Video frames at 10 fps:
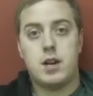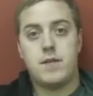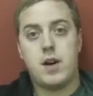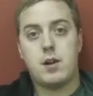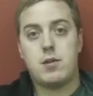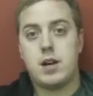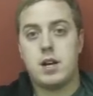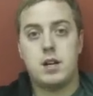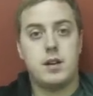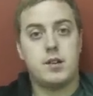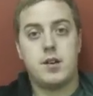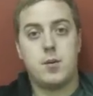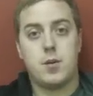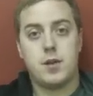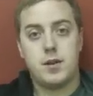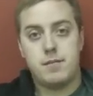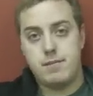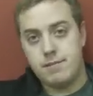and if I don't like it, it's not worth it.